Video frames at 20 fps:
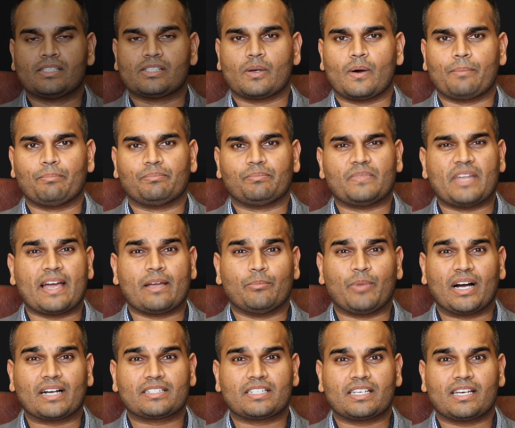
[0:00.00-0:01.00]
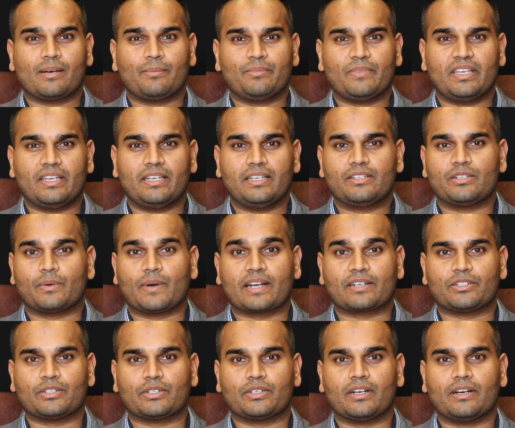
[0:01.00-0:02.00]
So I'm Nayan Bhakta. I'm the
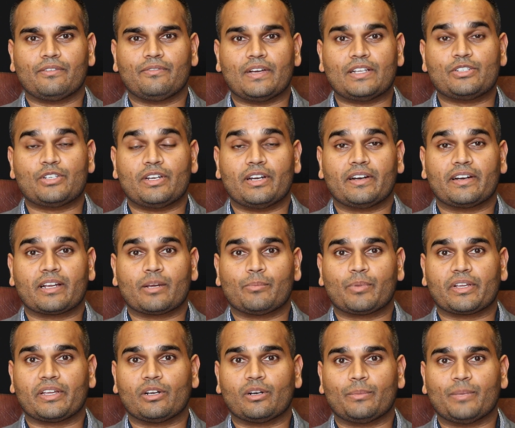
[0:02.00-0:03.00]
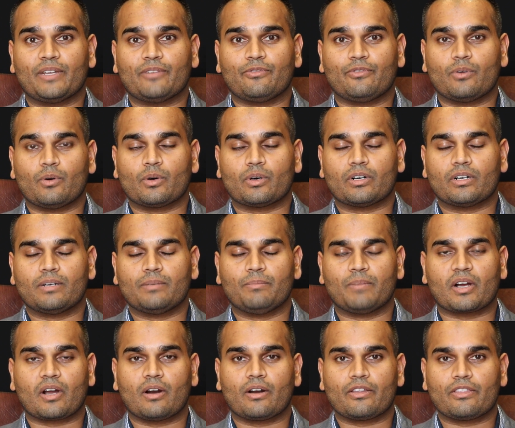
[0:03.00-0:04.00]
Director of Engineering and Procurement for
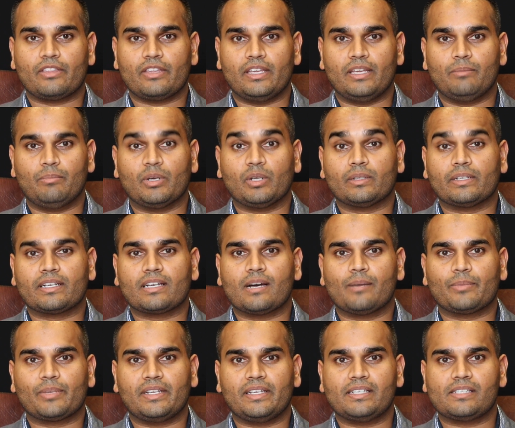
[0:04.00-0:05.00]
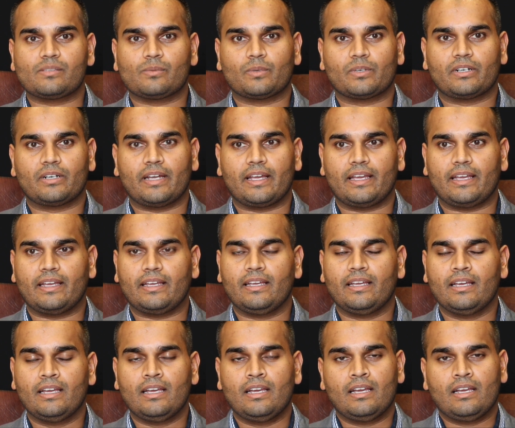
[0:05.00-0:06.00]
McCarthy Building Companies. We're a
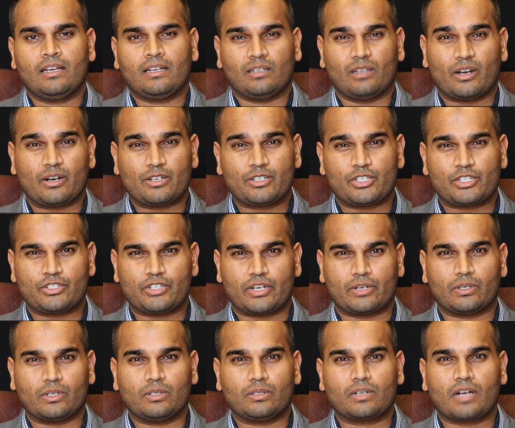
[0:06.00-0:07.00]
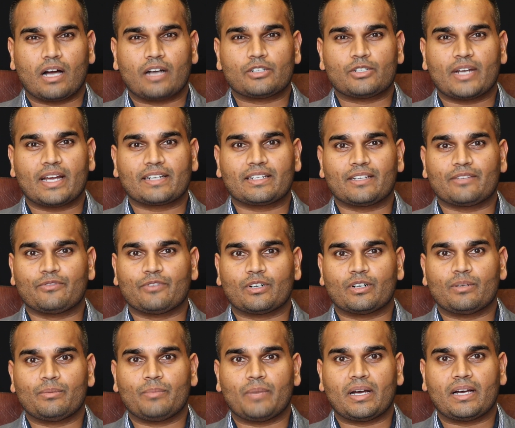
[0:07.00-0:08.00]
large general contracting
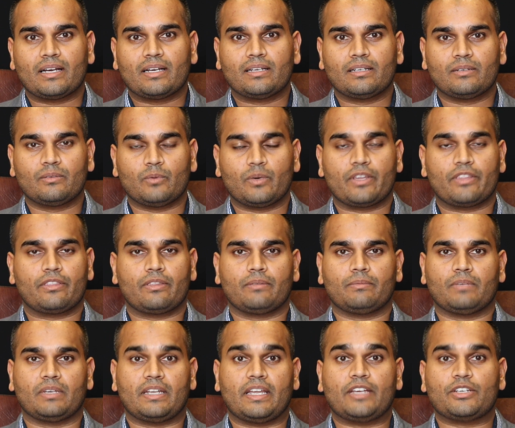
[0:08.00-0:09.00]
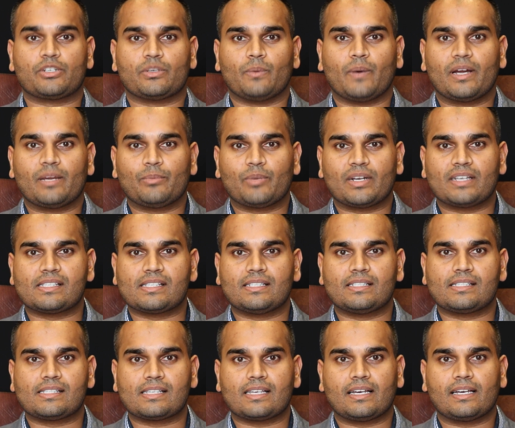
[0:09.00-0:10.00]
firm with a nationwide
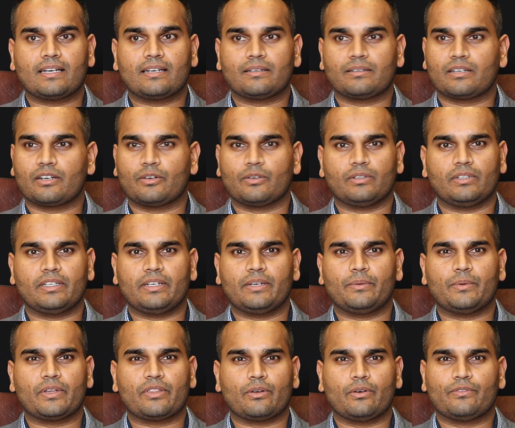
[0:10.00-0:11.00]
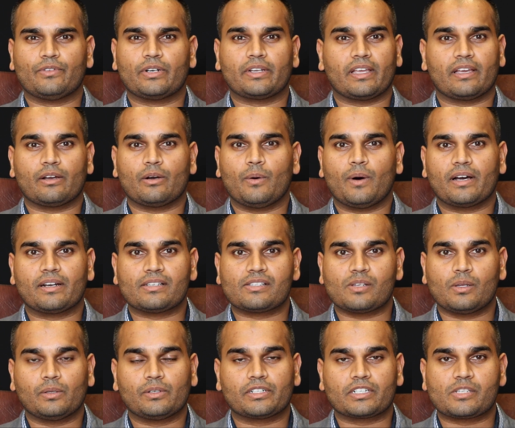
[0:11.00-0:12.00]
presence, currently with over a gigawatt of
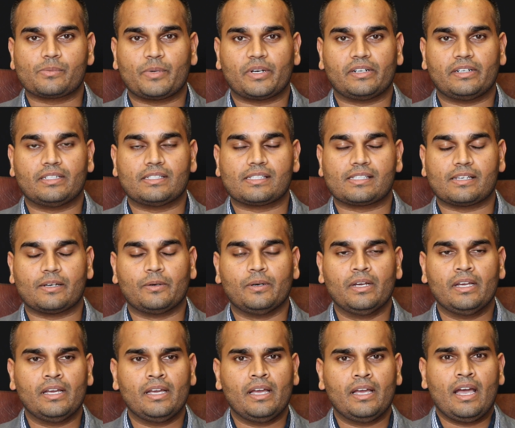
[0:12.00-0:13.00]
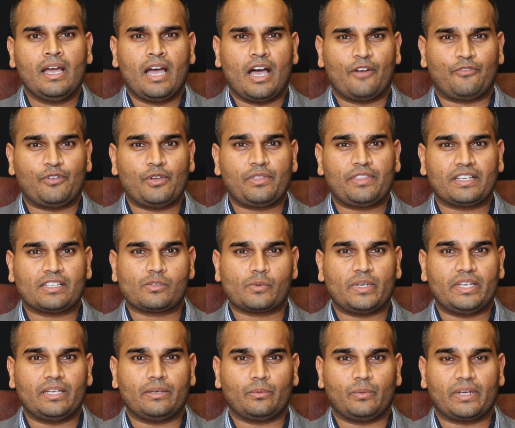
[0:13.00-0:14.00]
solar experience. So a few things
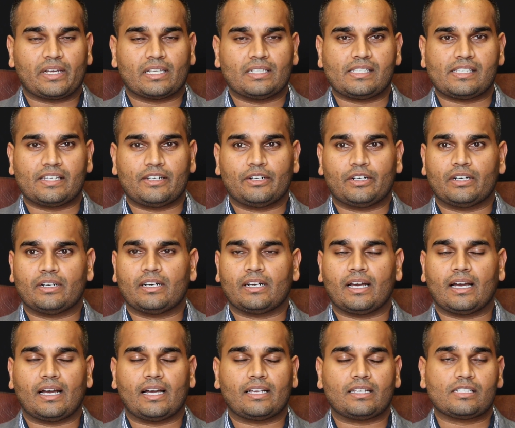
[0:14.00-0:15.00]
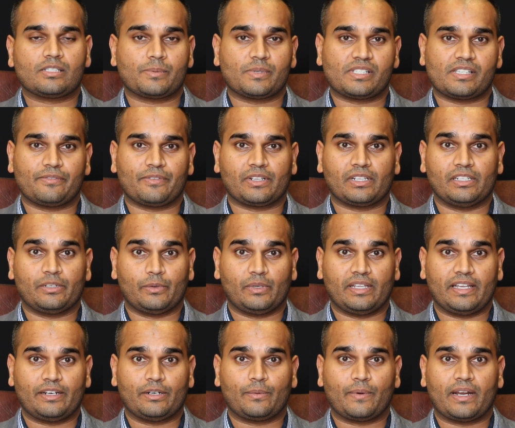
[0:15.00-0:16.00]
we consider specifically
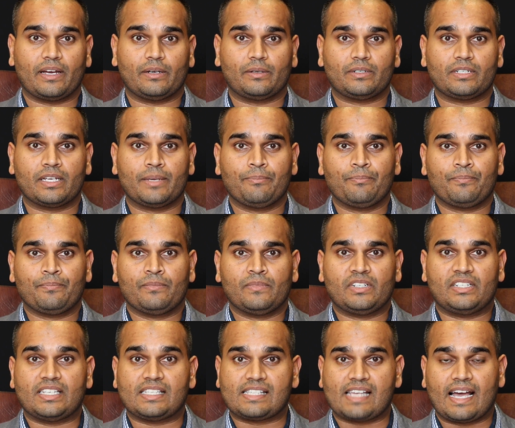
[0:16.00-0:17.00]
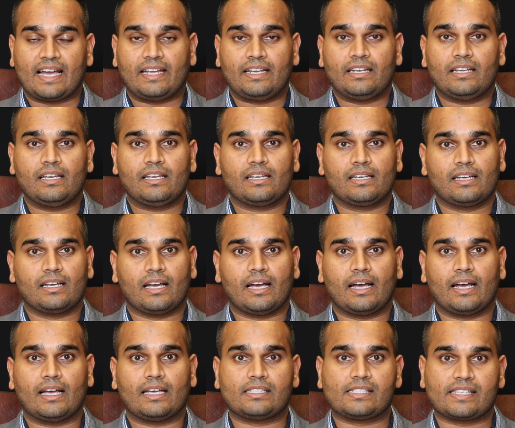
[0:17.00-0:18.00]
relate around design,
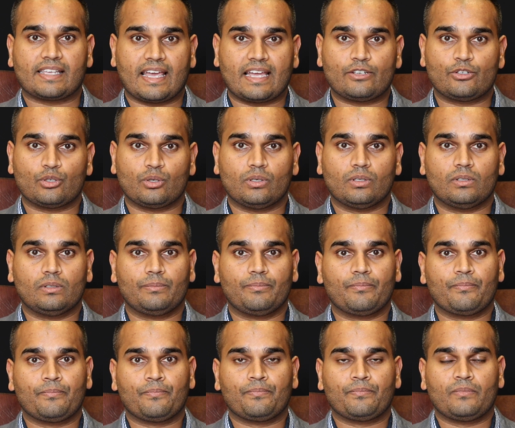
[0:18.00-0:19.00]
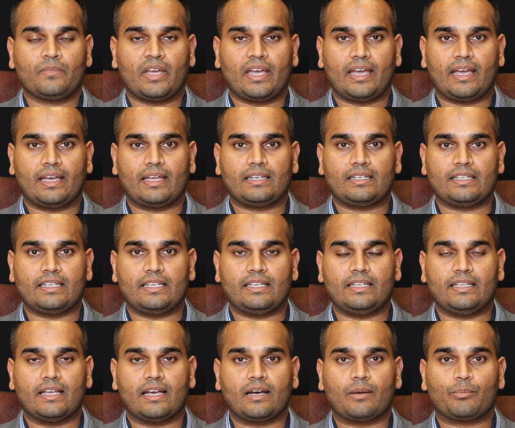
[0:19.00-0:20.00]
schedule, and
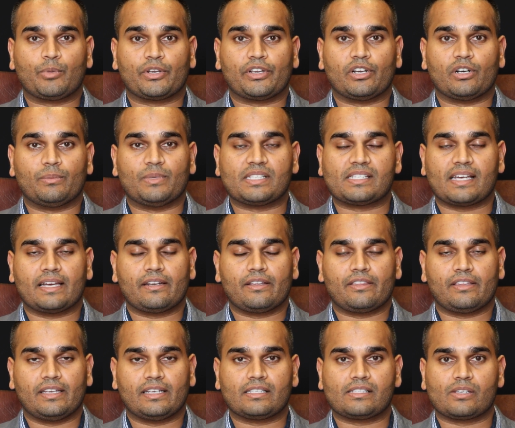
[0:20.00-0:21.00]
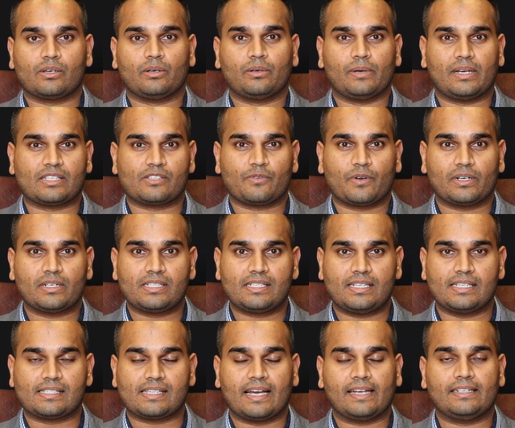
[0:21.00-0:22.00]
the procurement side of things. So as far as
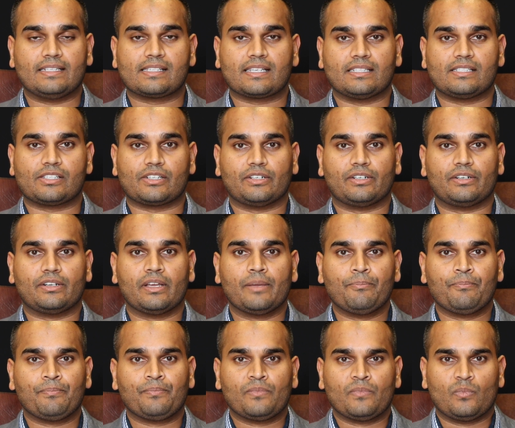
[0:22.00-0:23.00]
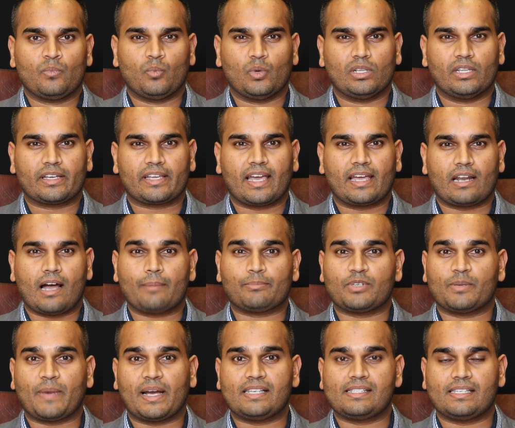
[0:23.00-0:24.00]
design is concerned, we'll look at
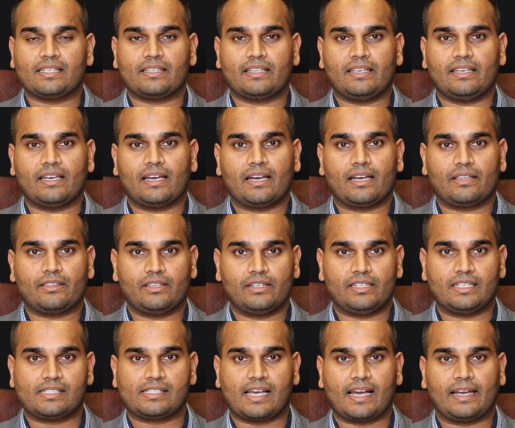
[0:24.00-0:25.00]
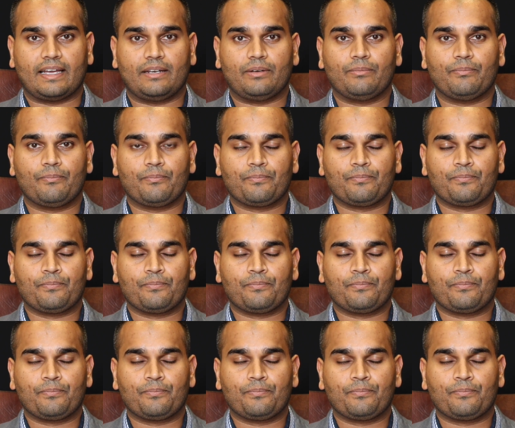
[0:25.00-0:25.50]
optimizing the design